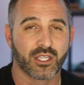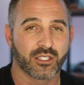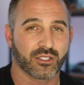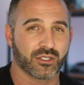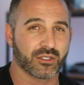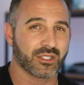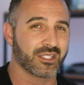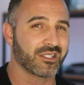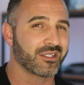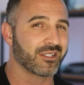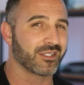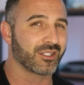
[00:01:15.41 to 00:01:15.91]
So
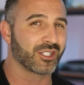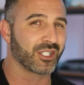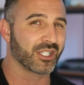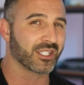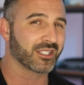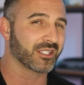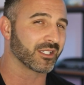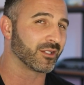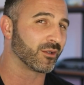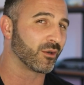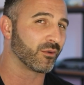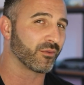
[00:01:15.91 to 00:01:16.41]
this is
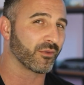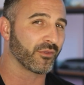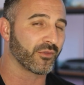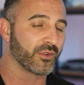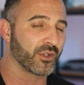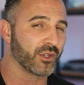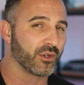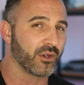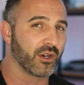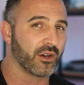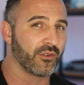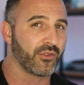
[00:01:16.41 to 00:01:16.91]
just an
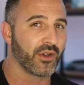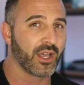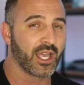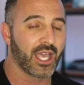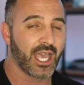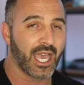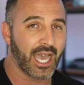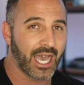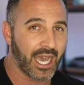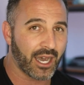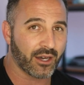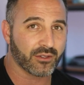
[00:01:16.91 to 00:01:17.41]
overview of
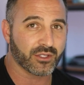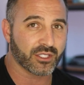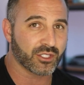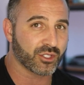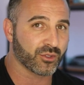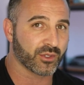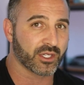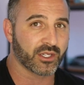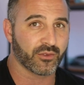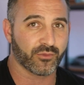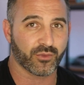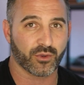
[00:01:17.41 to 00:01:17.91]
how the
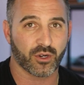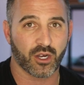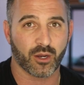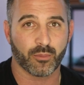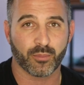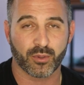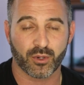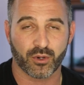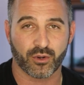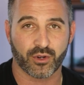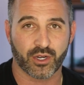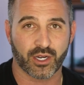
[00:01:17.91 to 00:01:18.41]
Dream for All
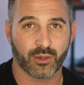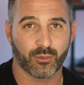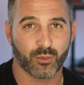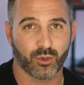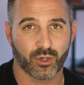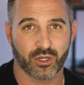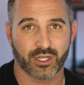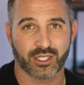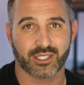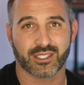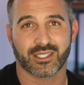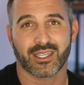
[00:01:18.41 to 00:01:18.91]
program
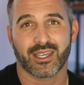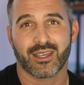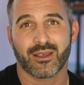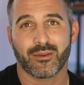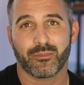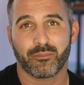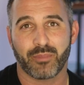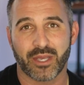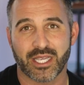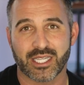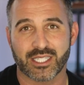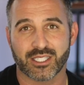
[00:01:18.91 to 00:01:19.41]
works
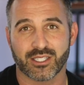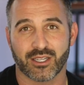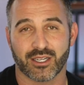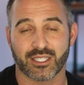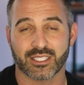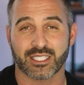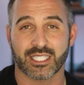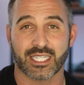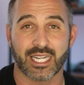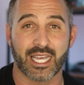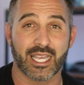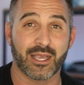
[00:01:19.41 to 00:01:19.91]
based on
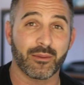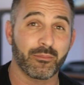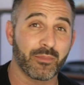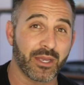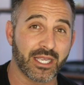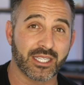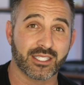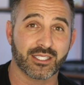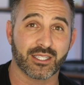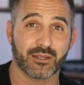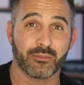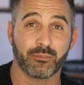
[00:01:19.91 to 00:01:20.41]
today and
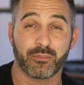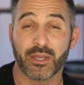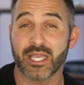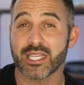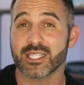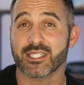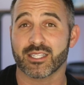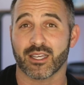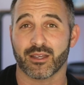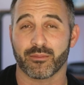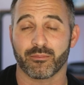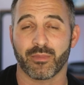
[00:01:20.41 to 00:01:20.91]

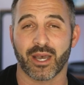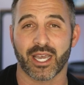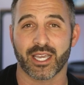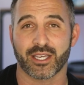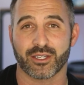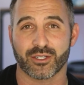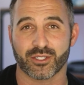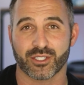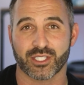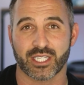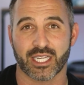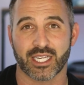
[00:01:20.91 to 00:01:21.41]
based on my
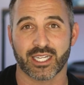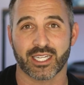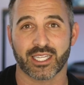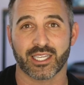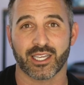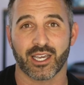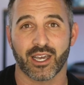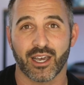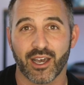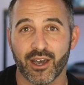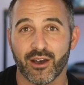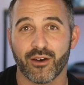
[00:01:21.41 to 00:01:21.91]

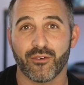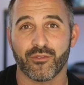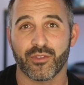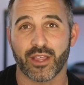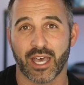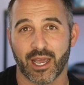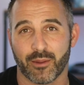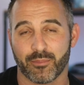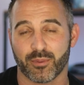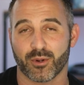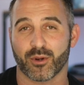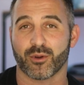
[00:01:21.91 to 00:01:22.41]
understanding of
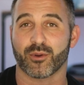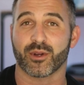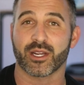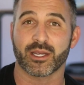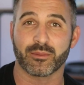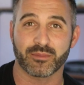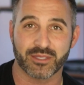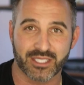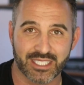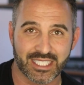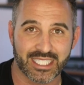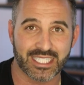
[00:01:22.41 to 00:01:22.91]
that
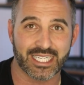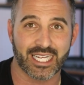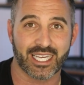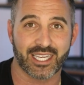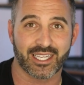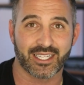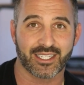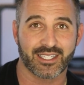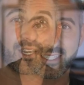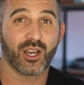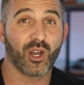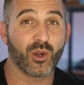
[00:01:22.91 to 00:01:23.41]
program
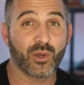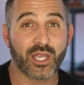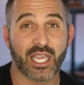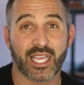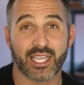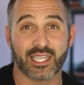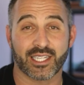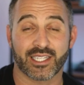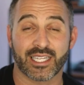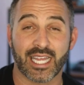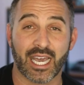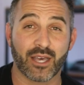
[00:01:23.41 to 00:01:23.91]
today.
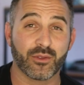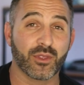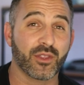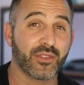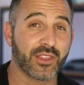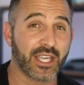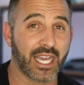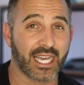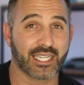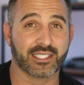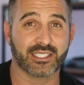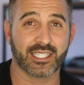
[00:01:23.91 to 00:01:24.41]
Okay, now that
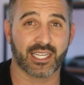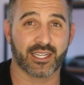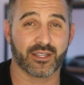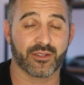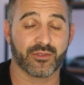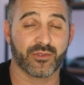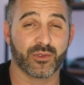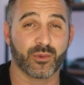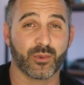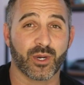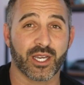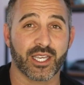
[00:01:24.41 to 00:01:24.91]
that's out
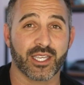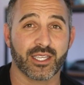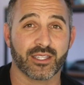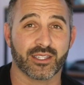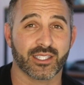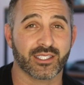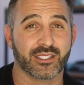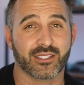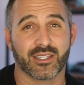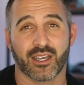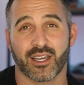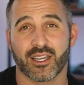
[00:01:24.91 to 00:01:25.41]
of the way,
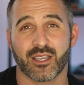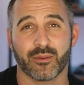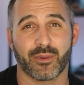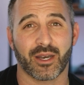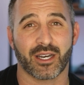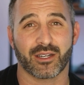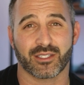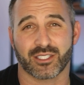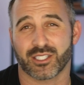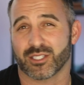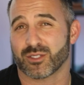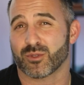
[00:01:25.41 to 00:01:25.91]
let's talk
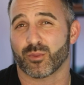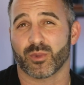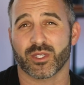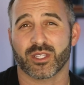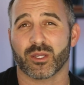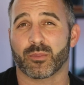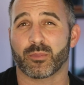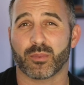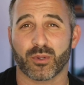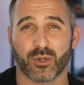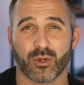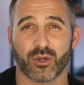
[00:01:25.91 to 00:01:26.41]
about just what
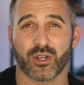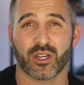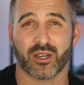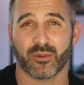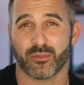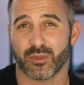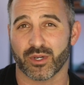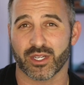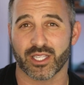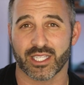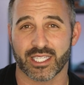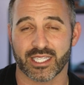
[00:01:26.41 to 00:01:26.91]
the
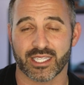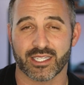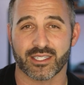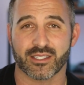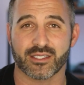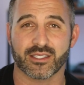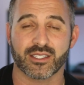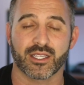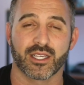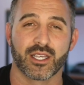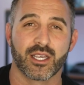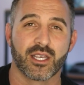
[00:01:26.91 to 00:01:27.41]
program really
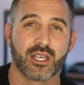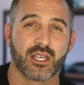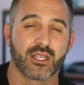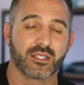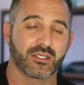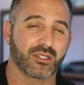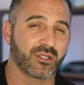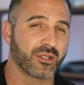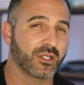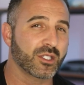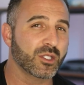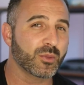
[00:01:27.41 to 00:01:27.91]
is.
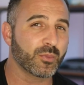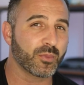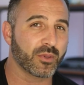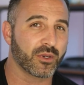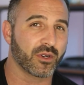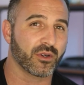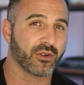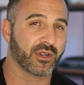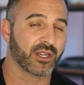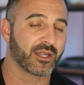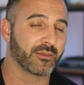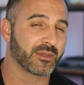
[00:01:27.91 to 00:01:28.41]
So this
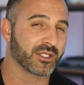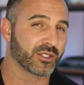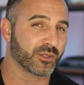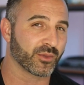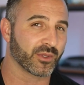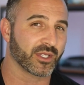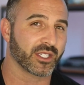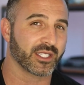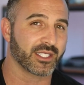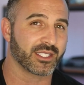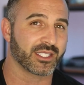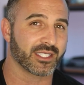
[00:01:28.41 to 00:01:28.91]
program is
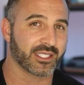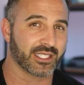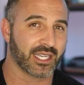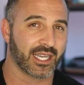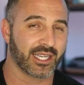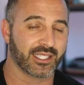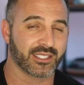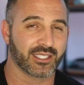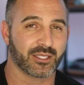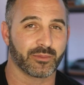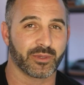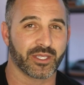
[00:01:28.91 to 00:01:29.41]
really
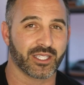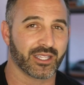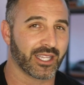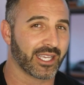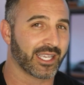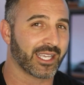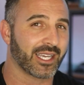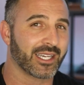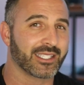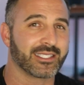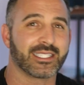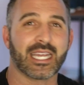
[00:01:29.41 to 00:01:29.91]
designed to be
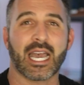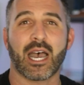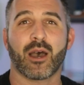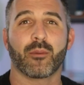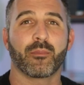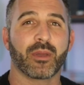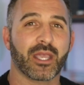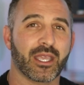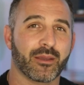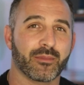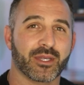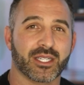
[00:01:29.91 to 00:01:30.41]
like a down
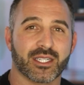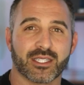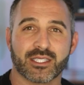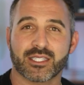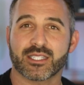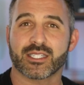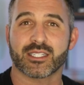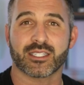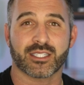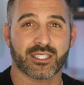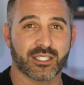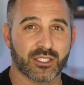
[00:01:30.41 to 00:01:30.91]
payment
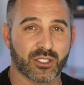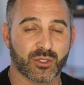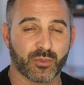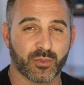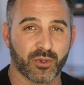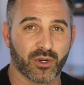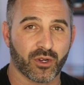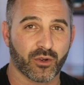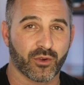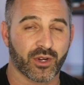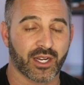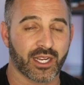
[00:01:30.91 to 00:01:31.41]
assistance
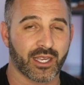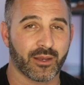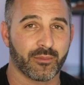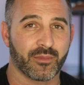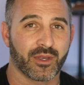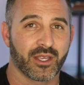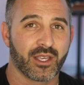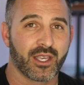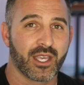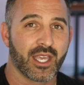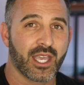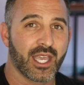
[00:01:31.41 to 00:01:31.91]
program.
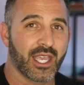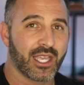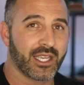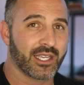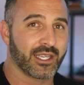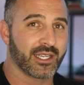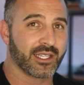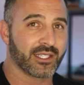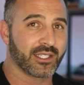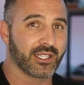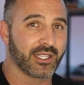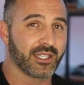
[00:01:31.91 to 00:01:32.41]

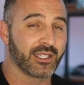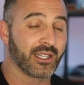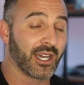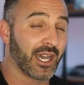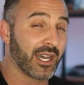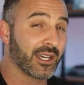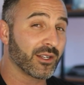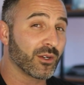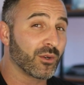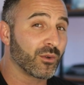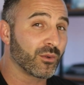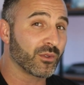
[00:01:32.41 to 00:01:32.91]
And
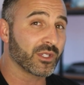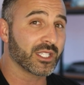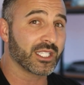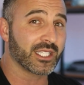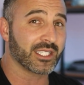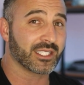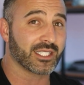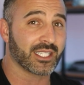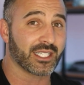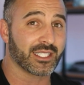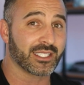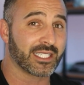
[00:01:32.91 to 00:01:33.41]
not only
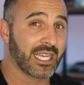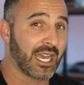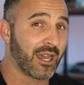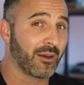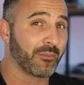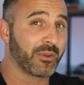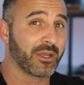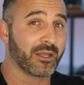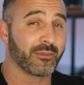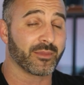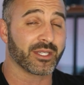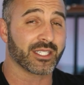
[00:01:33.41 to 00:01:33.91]
is it down
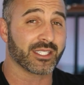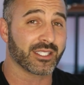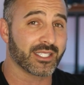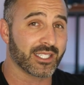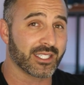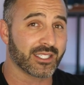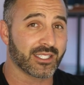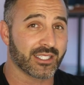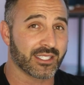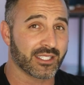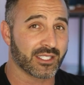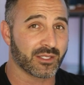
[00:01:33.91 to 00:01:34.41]
payment
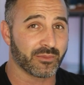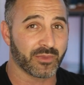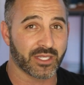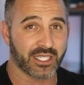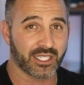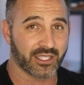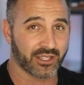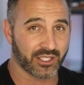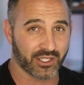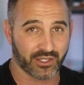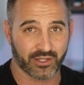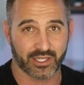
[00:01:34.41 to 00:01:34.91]
assistance,
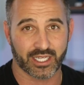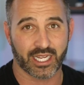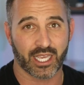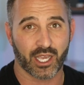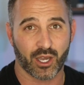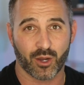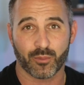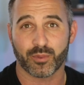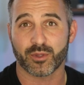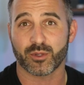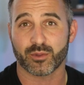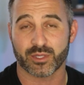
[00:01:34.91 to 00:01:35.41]
meaning they're going to
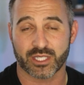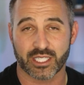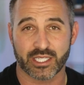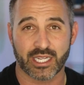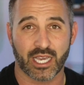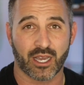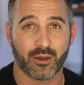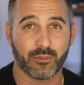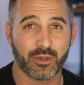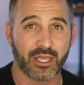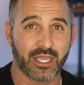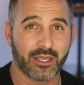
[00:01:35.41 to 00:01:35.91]
help you with the
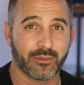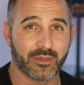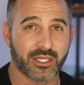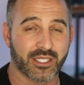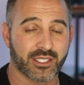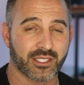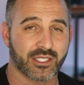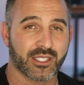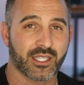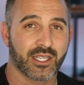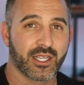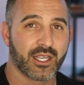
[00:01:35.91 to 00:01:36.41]
down
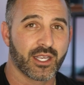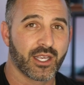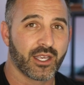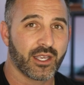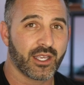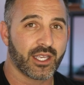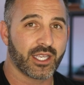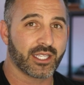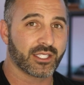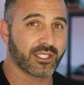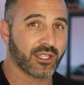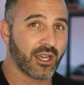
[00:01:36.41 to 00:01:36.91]
payments,
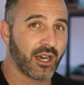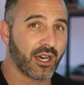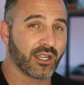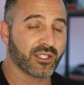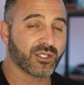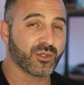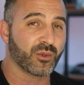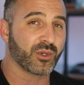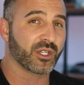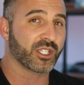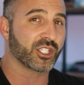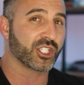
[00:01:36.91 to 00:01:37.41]
it's
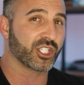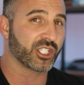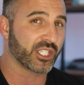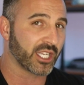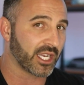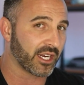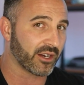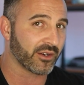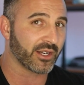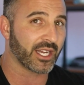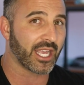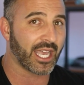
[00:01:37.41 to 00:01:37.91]
also a
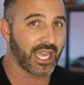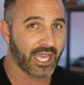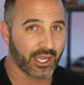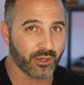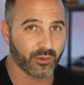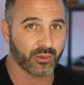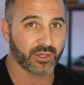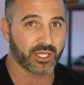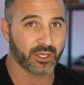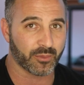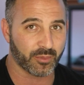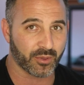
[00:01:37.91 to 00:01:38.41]
shared
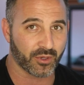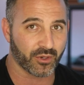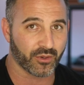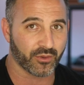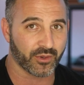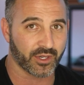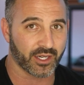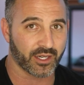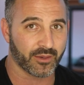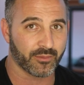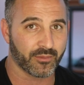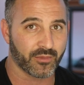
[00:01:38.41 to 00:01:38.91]
equity
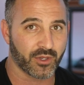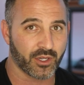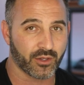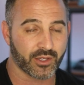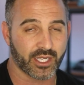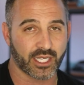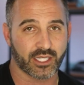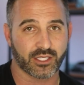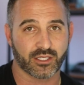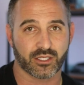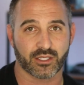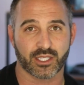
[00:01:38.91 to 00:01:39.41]
program.
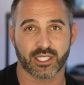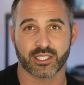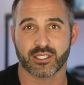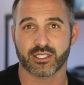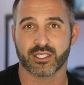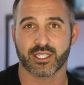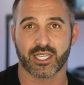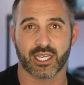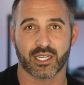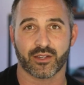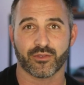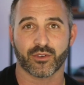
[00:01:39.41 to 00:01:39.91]
Okay, so
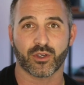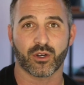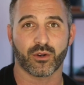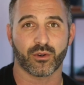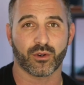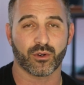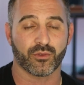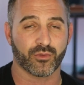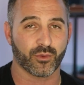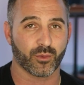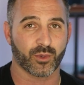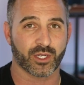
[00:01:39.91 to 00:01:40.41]
let's kind of
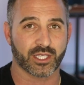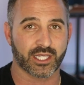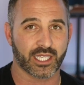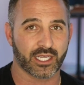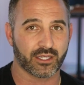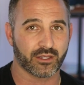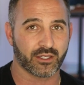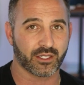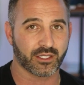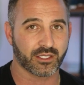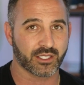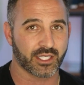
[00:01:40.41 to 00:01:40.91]
go over what
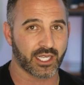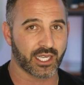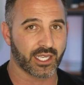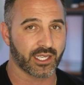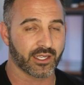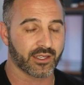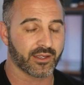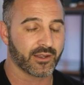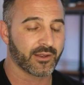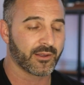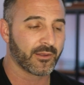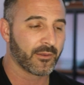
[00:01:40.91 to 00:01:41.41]
that looks
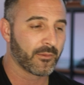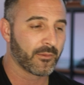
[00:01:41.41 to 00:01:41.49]
like.